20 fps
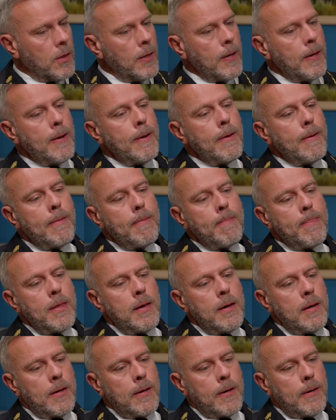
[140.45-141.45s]
mm -hmm.
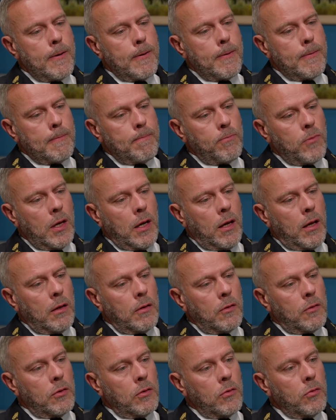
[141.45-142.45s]
um,
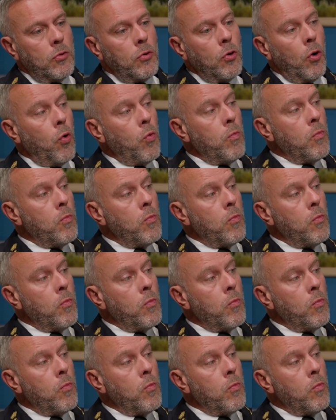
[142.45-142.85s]
and no